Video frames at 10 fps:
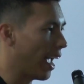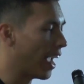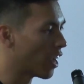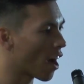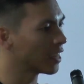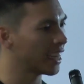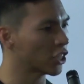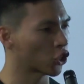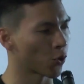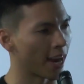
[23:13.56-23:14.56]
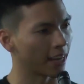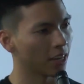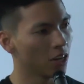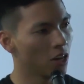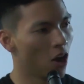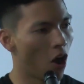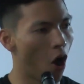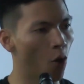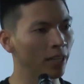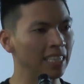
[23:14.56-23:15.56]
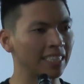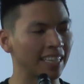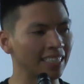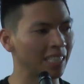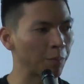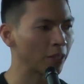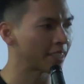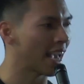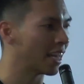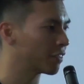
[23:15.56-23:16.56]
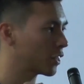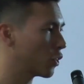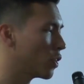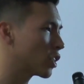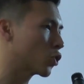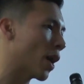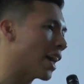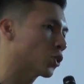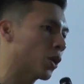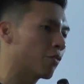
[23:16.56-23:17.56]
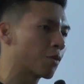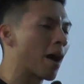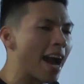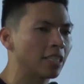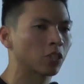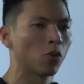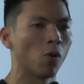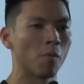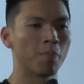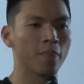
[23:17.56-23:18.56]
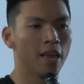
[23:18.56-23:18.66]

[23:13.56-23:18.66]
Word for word: In our district, only 60% of students graduate from high school.